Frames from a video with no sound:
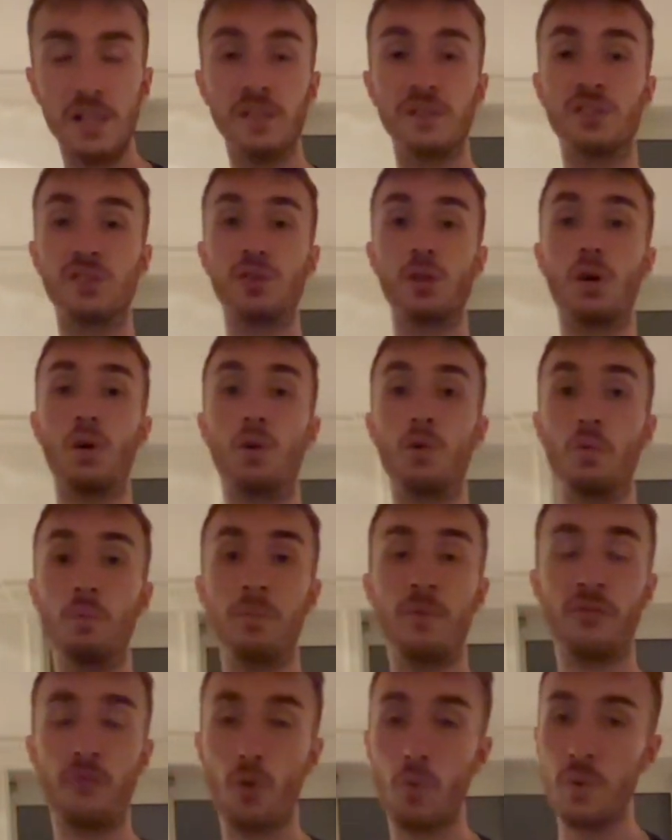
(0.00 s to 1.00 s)
So
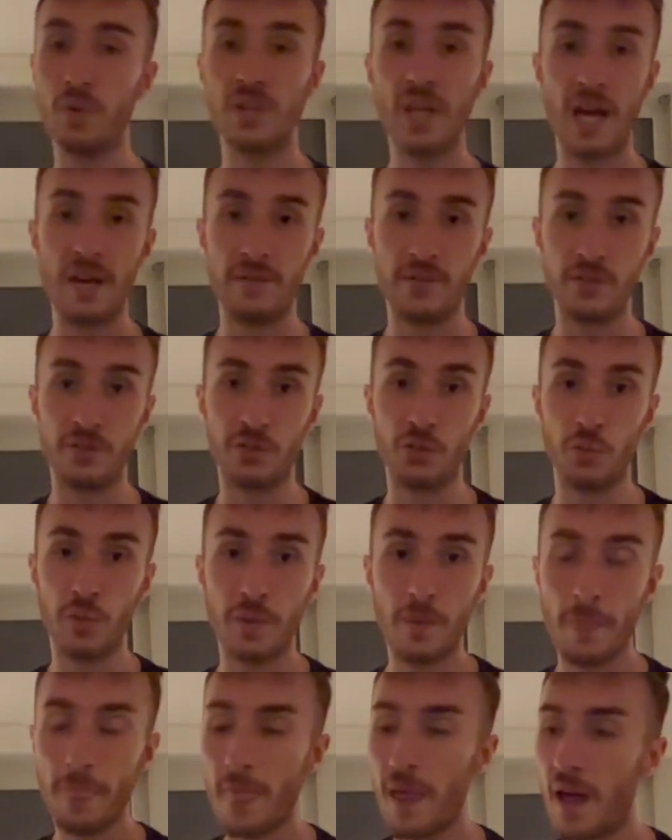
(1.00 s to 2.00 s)
before we dive into
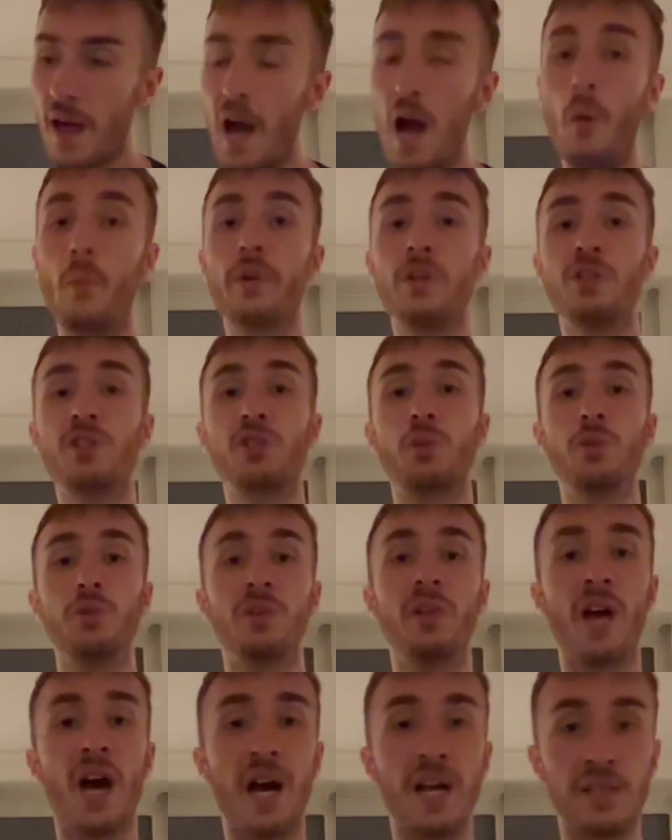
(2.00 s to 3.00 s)
it, I want to show you
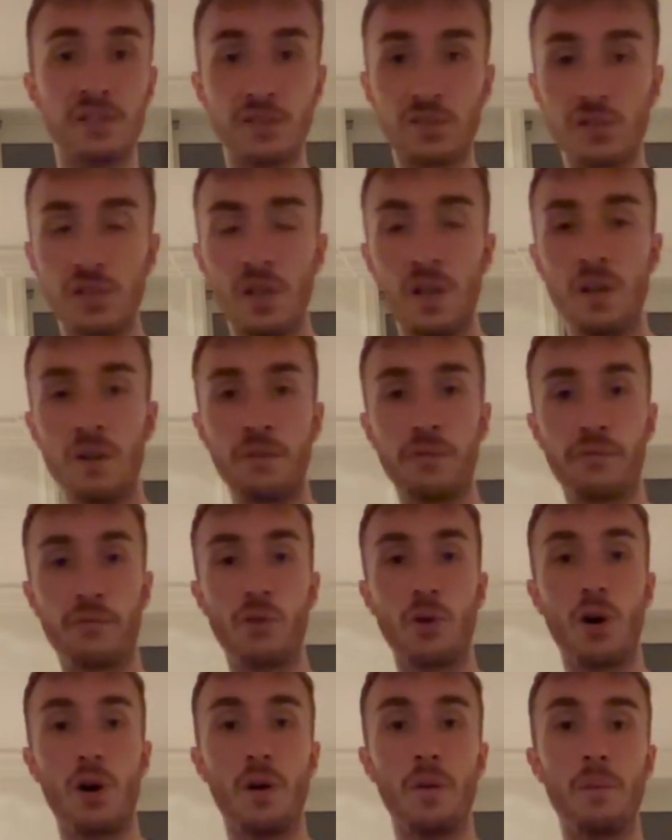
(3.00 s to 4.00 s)
guys
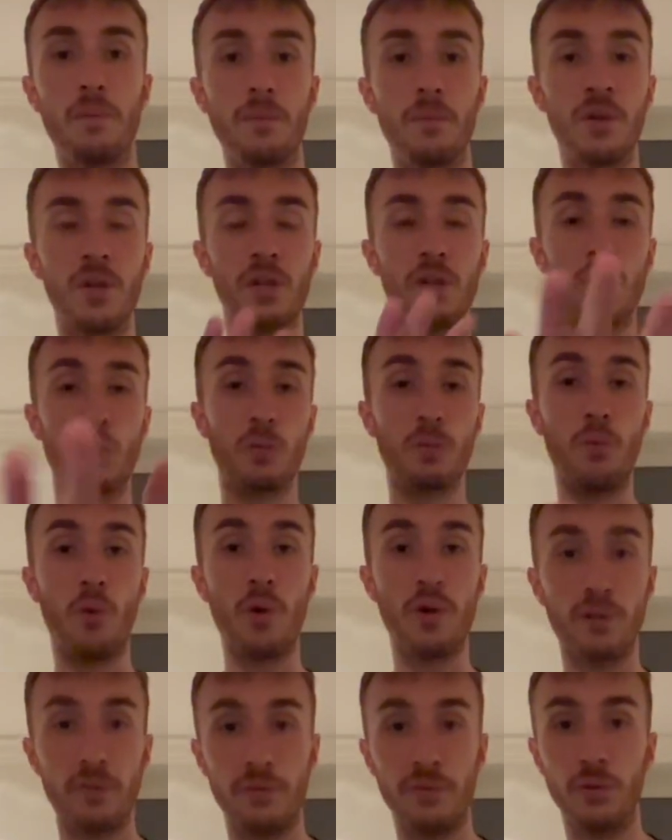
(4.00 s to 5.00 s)
from your
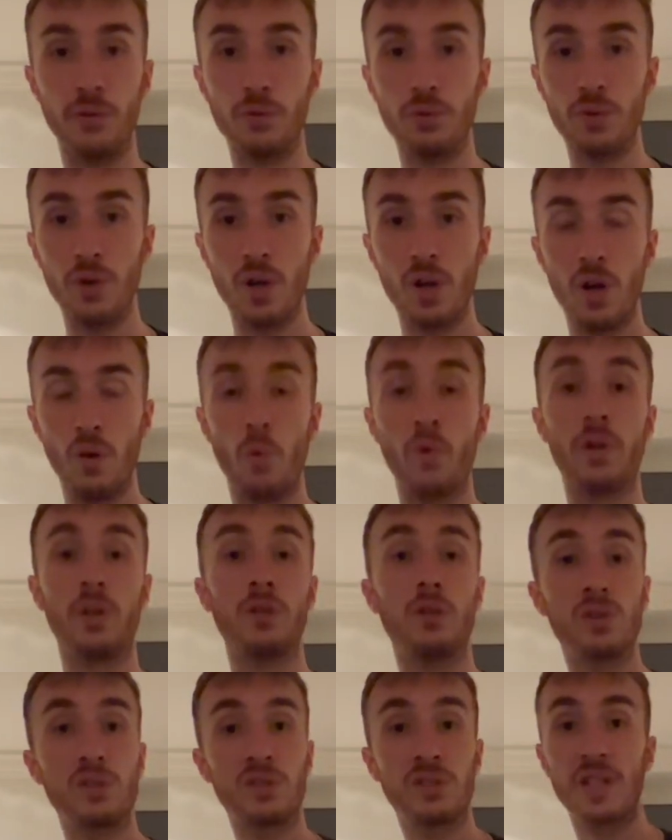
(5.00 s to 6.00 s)
point of view what it
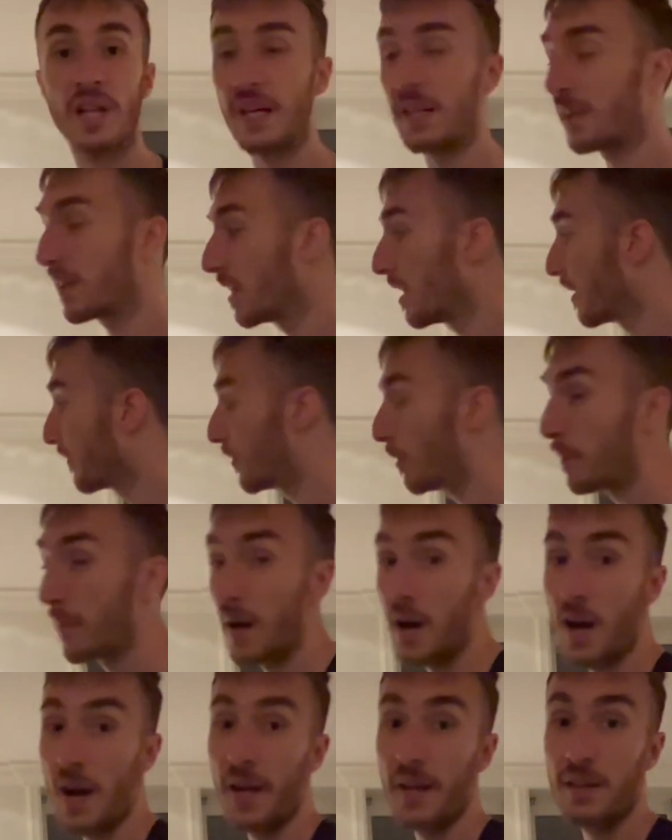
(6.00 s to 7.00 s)
looks like from
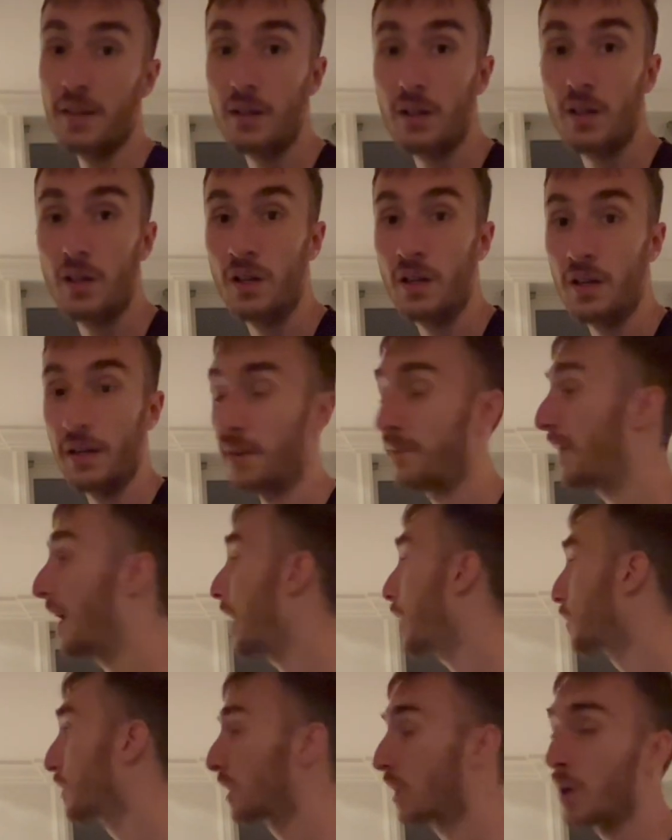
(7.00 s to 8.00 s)
behind if
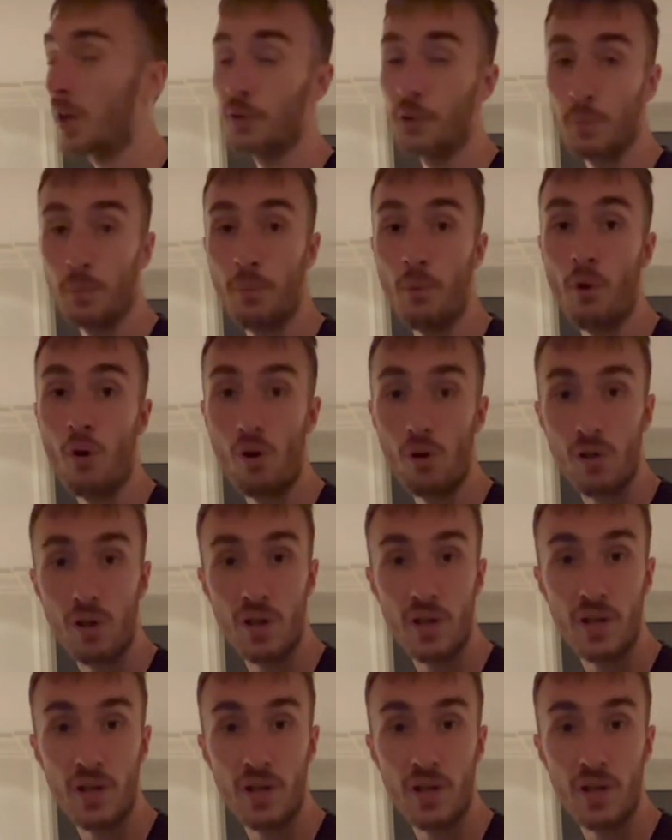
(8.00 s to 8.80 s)
I were to cut the ball